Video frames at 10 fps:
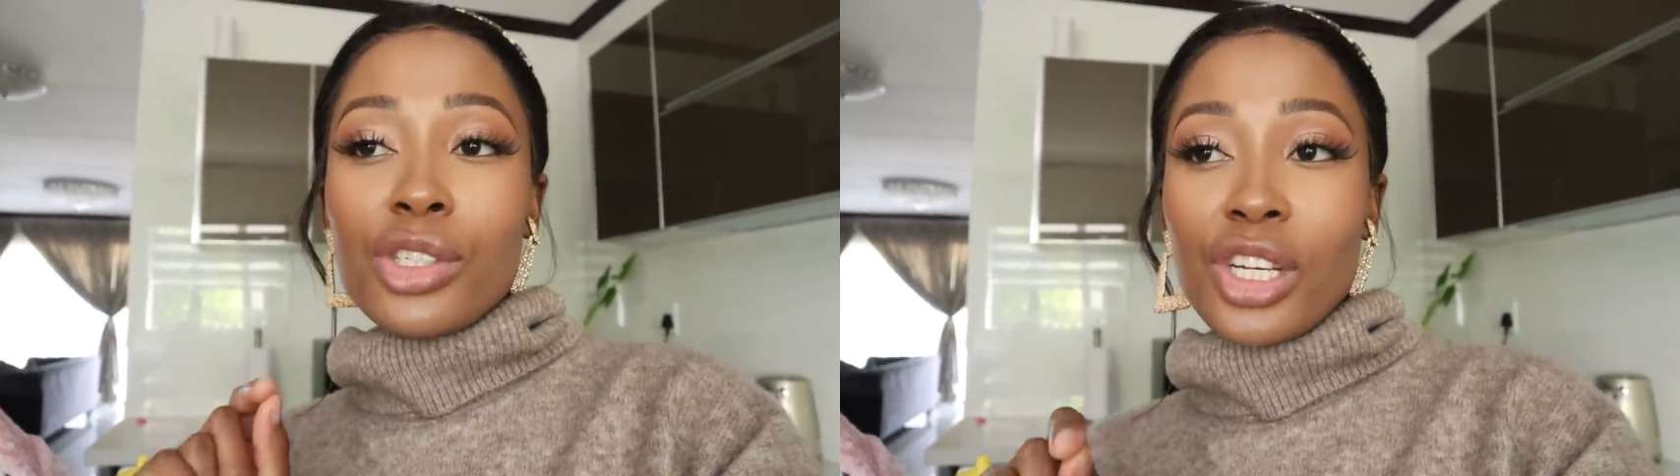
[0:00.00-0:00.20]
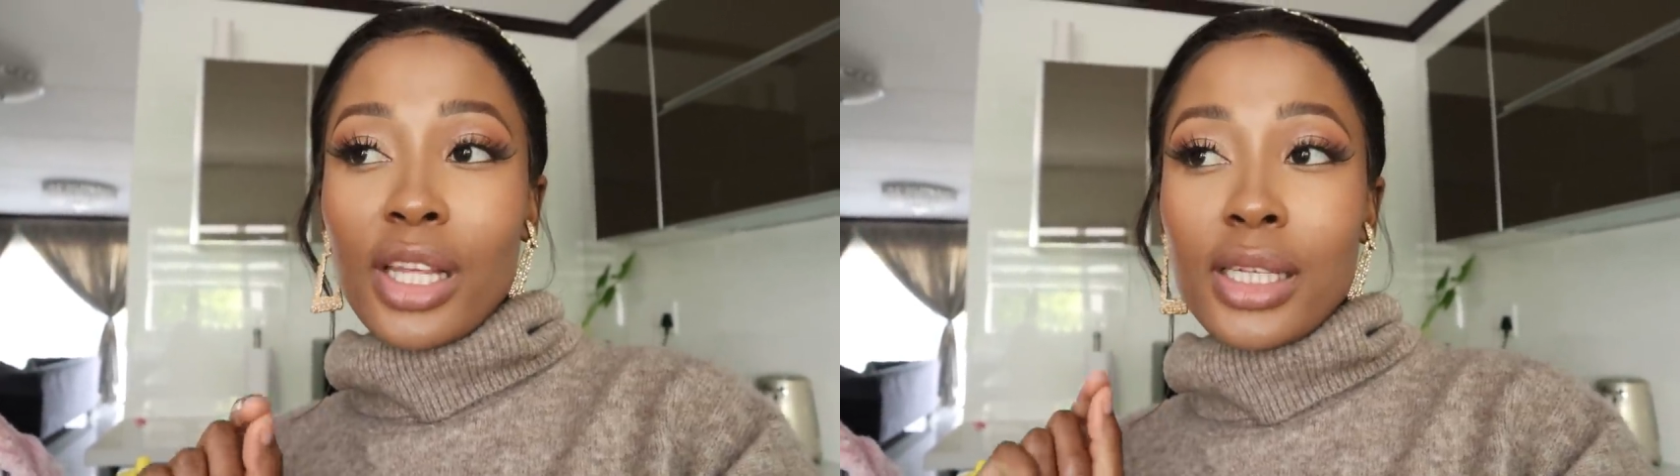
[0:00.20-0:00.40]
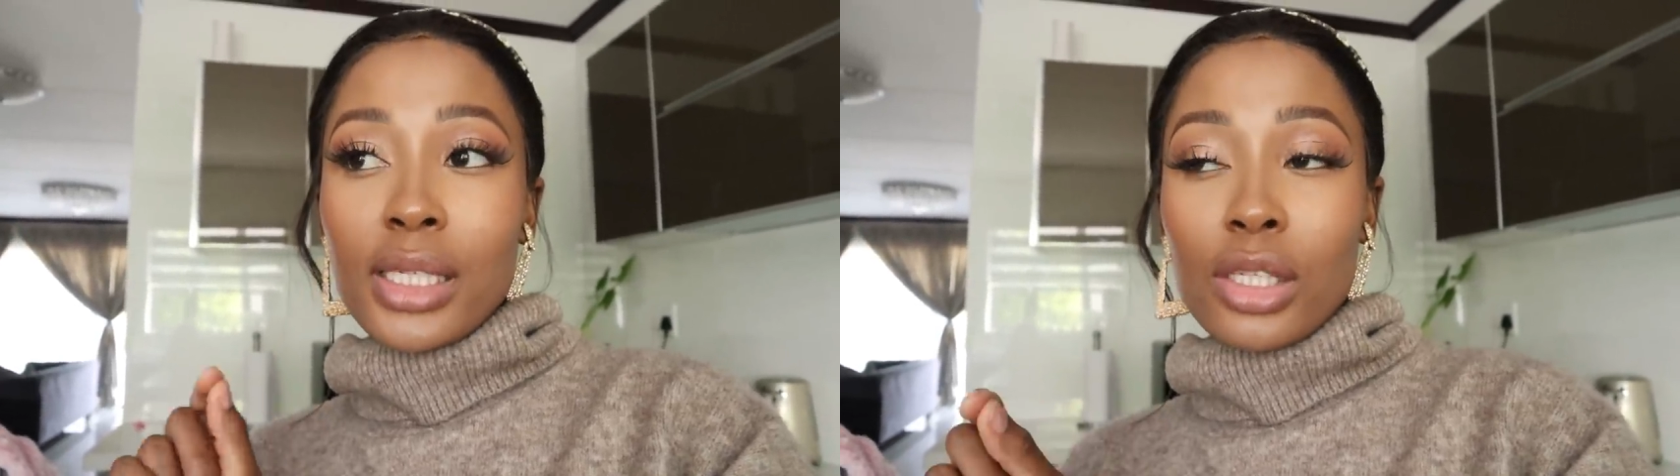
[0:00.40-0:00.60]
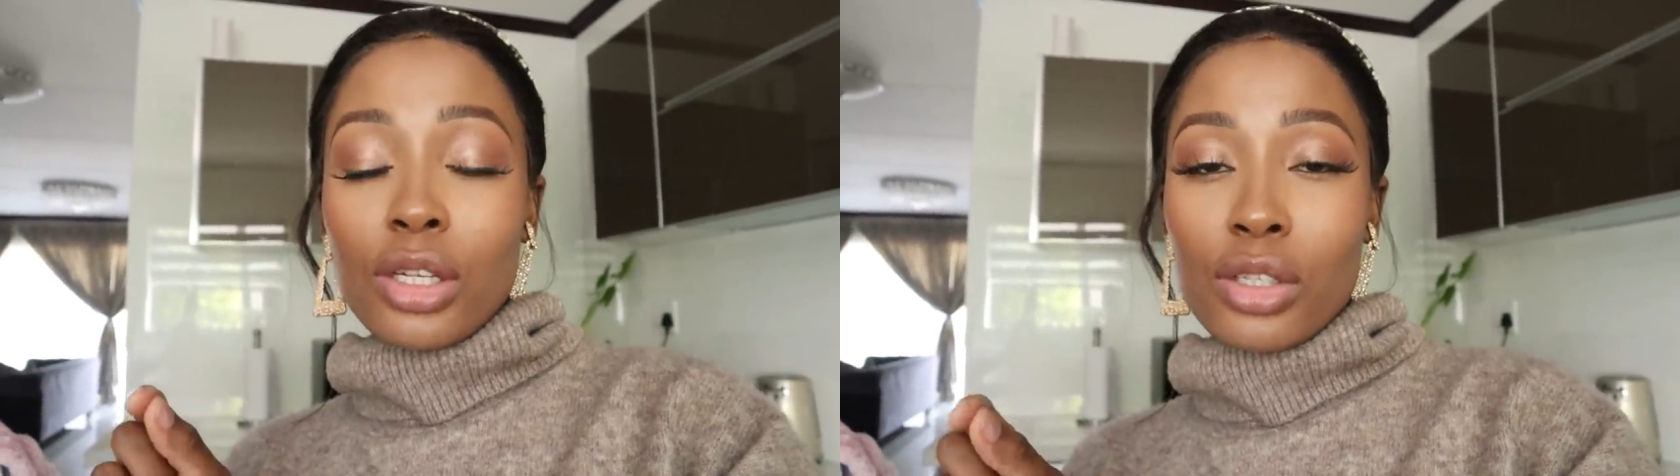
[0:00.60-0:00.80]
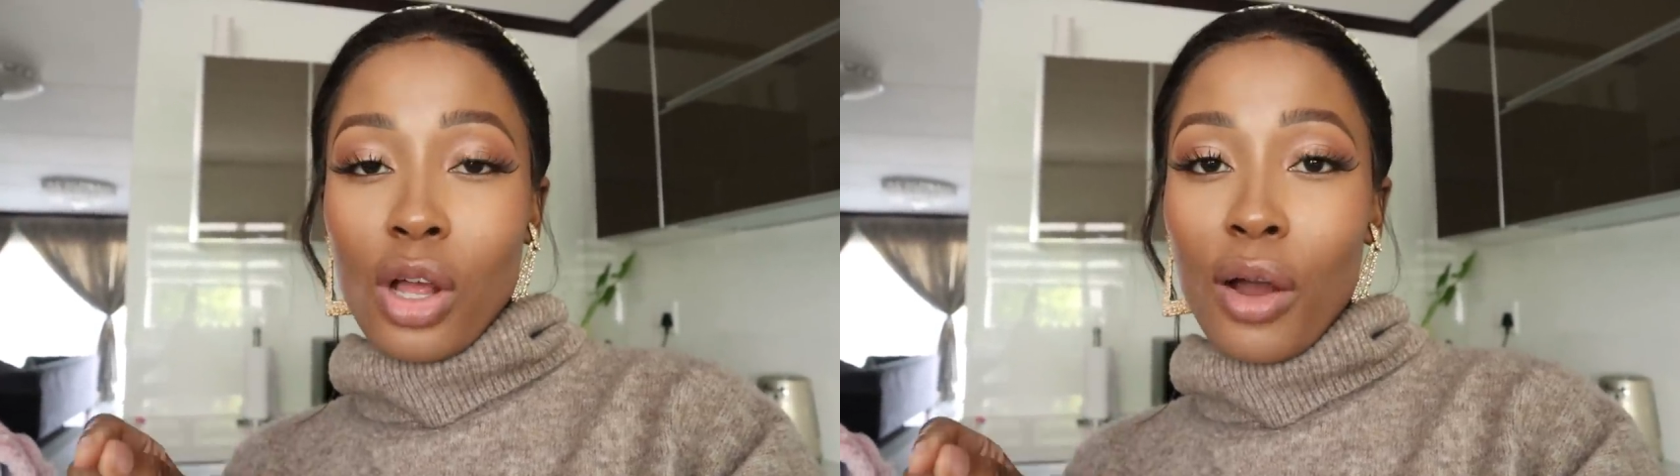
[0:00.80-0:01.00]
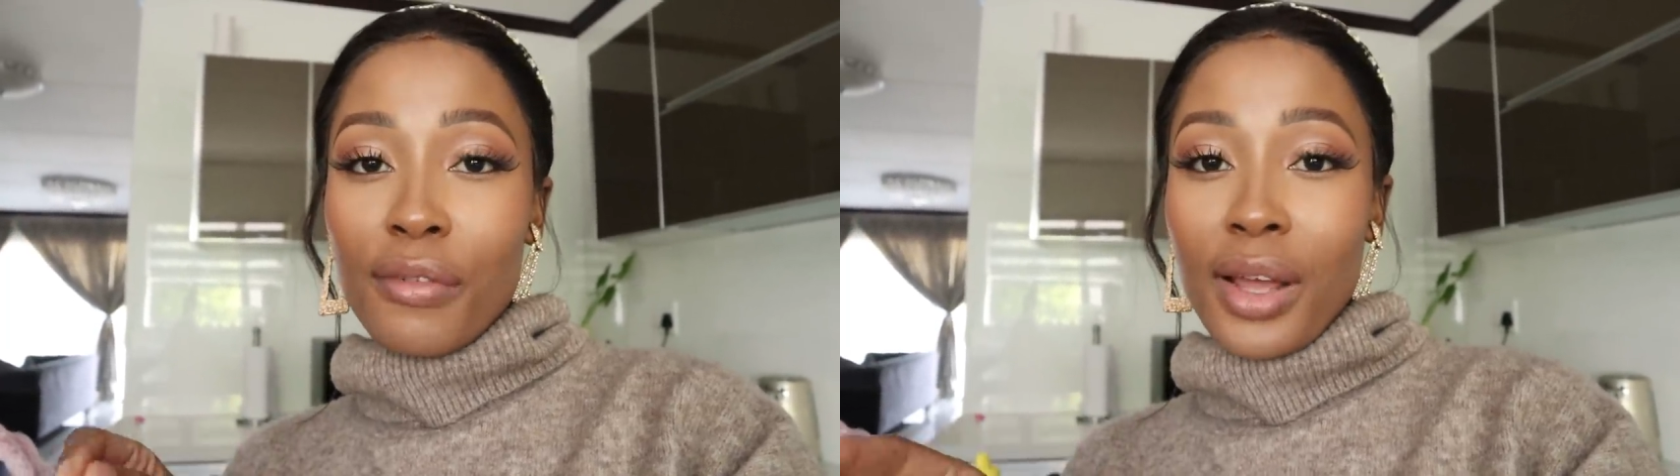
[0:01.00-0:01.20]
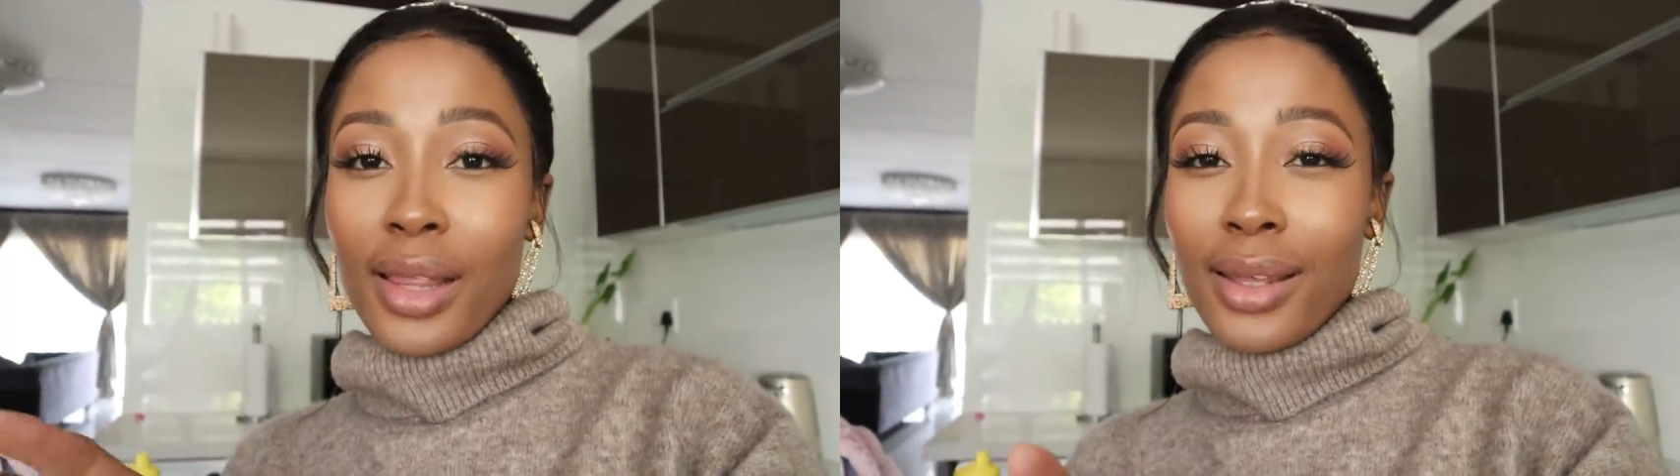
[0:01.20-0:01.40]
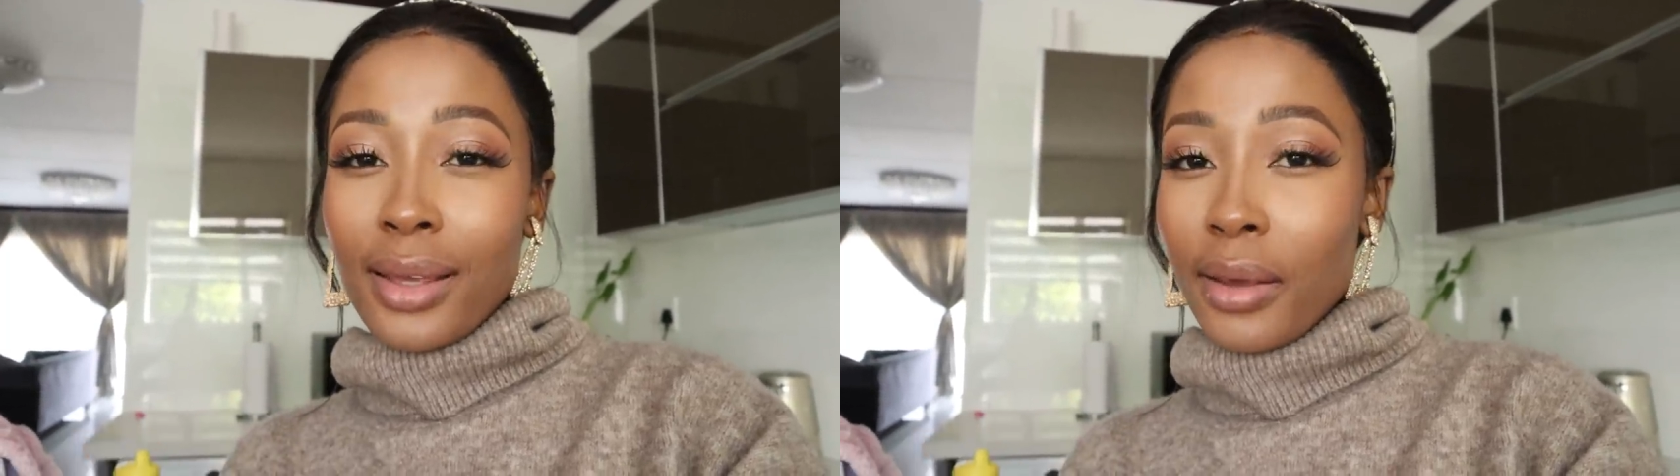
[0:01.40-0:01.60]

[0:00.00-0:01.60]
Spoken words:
share the details of the